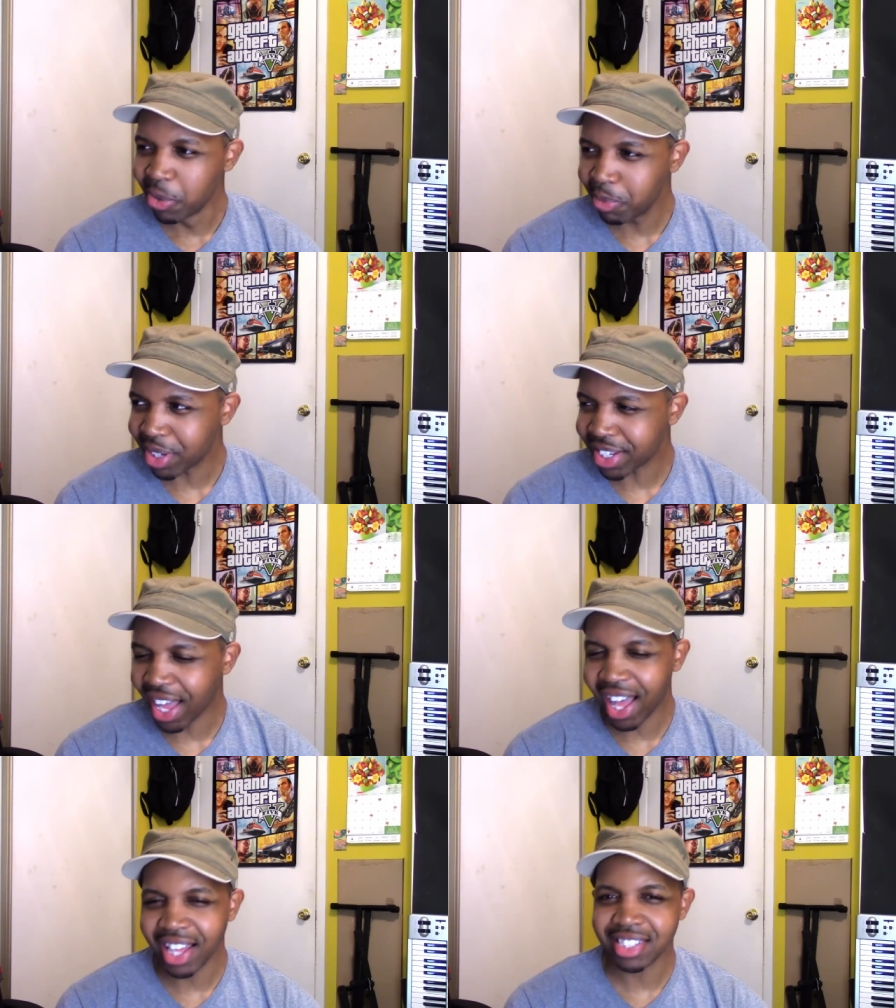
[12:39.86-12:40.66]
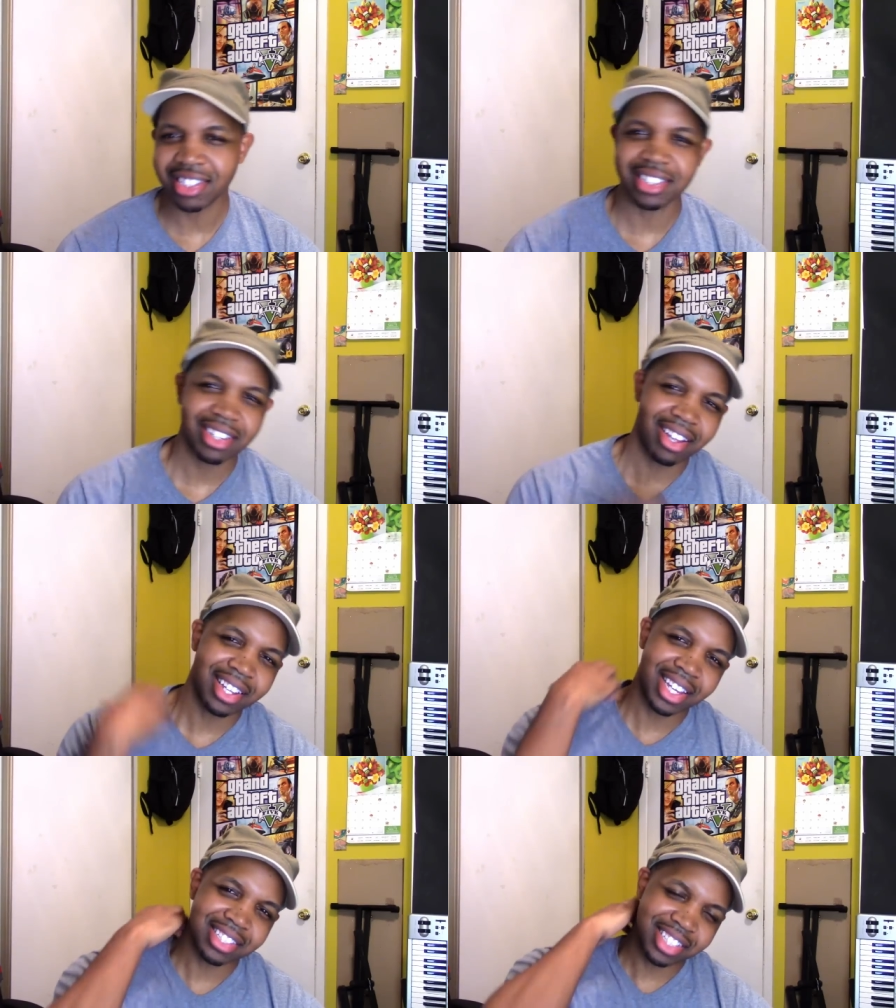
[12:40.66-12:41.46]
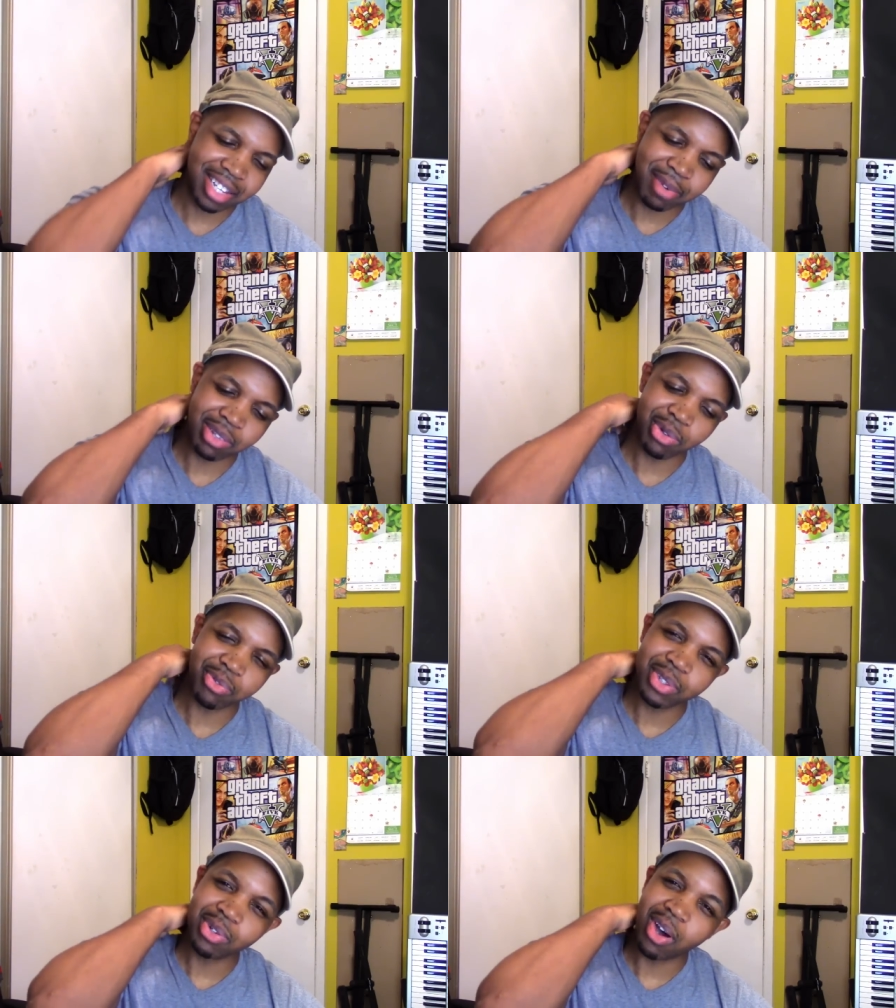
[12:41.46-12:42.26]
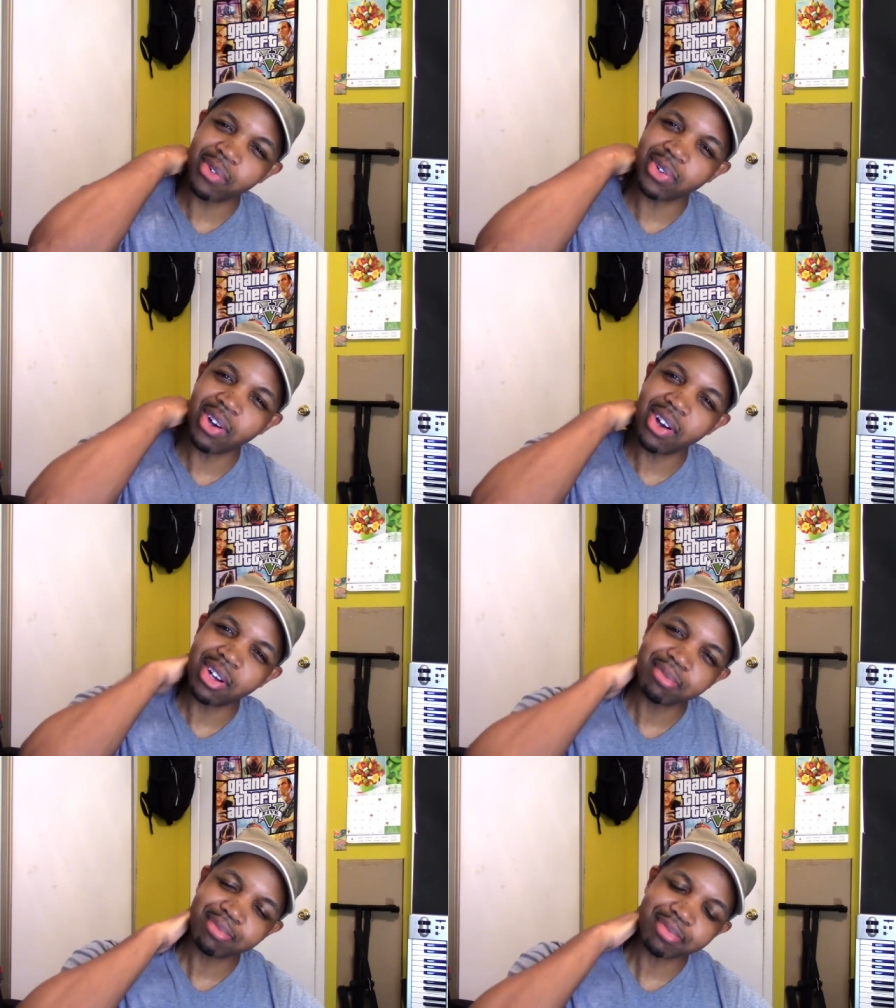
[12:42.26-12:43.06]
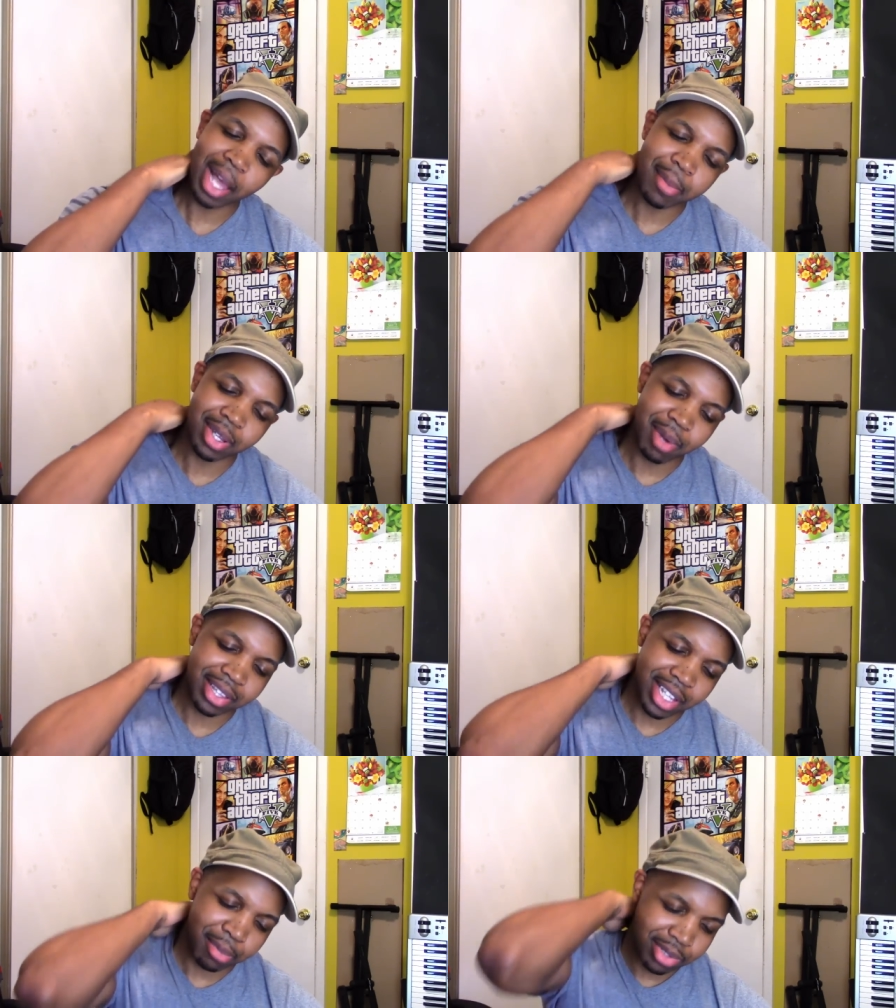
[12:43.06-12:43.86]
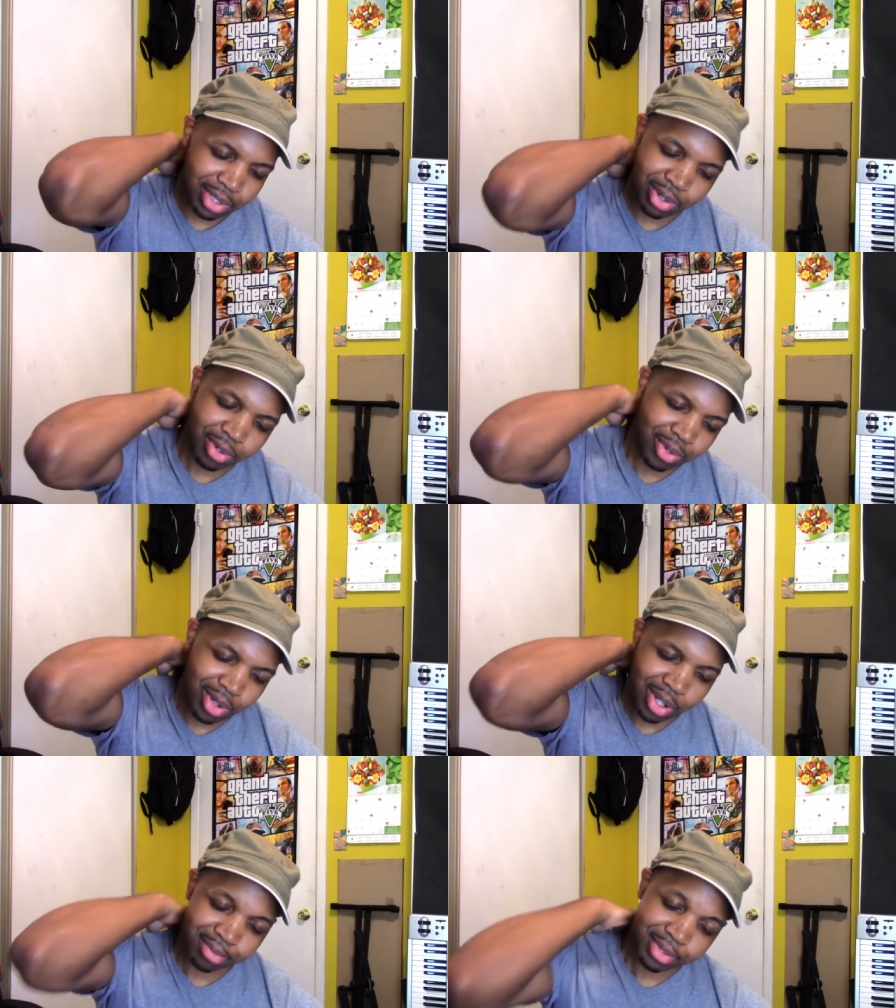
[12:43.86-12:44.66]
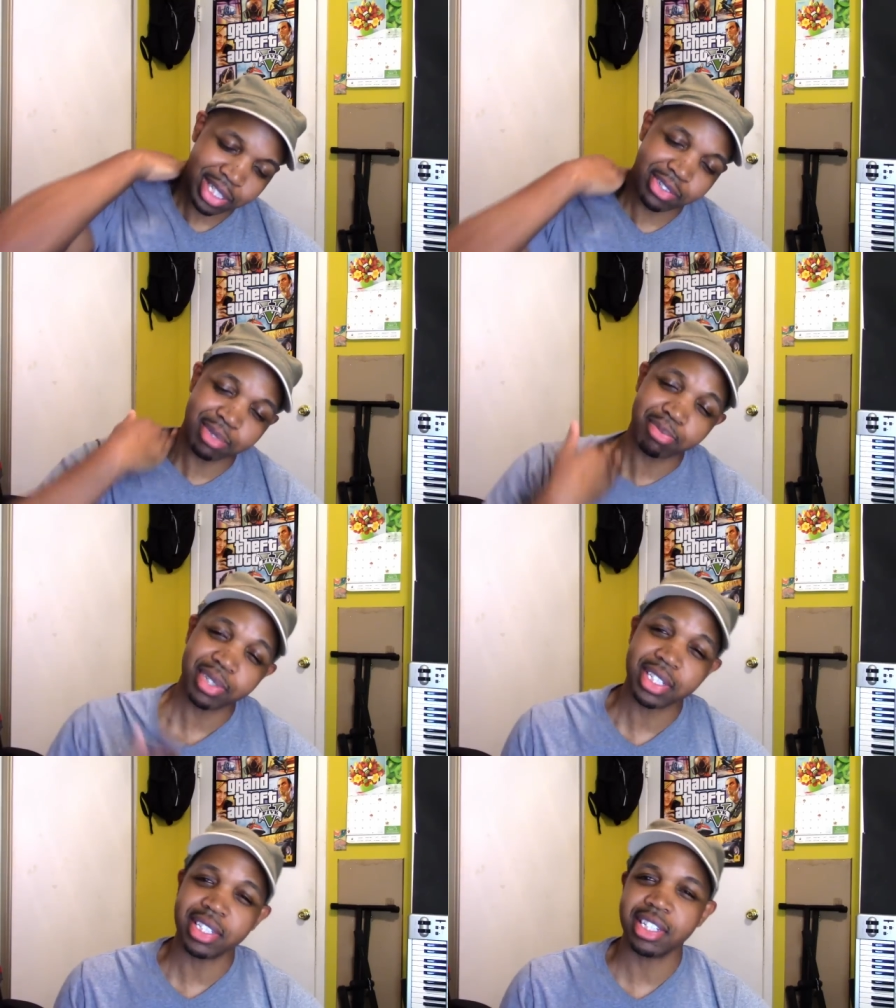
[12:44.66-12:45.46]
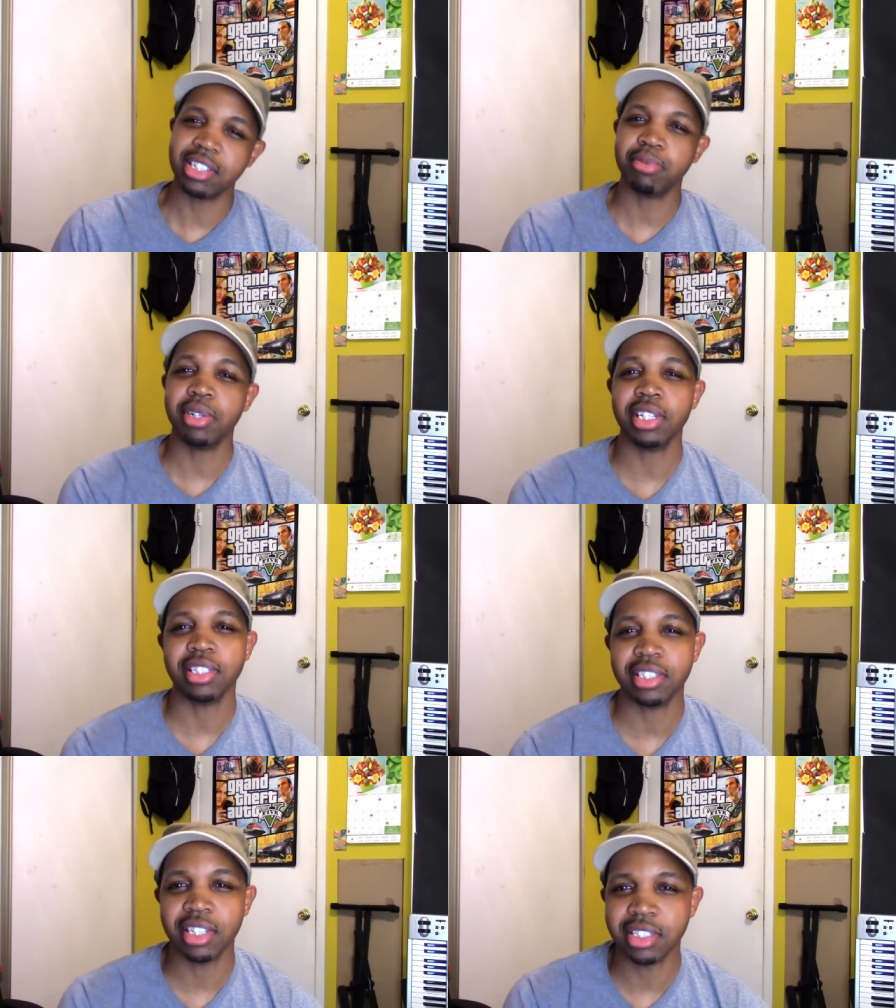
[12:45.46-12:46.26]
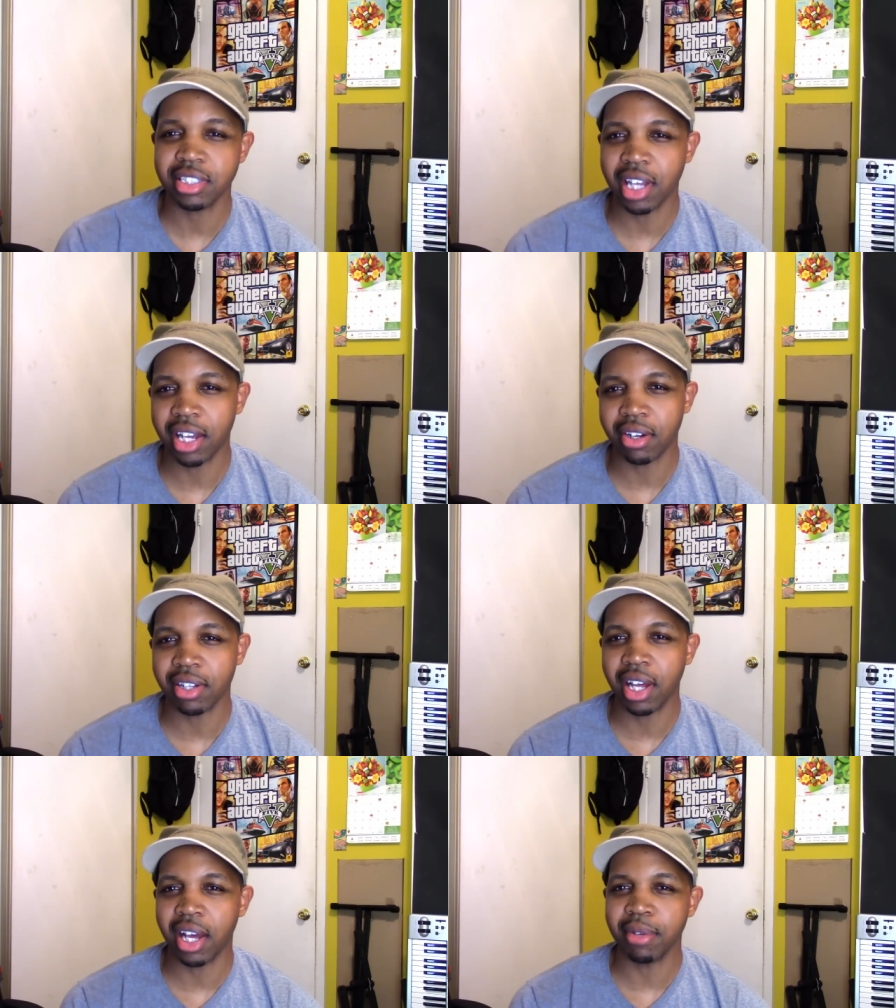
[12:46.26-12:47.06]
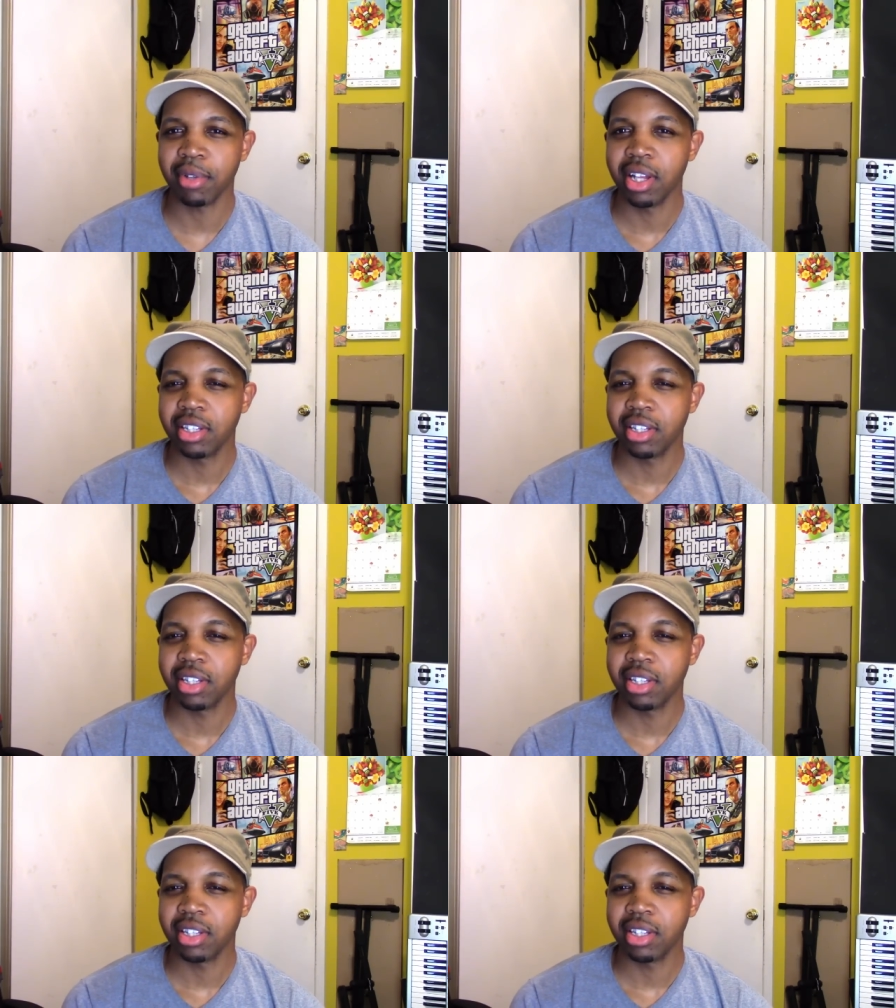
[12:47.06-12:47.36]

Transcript: But guys, that's all I got to say about the review overall. I mean, about the episode overall. It was pretty, it was pretty intense. I ain't gonna lie.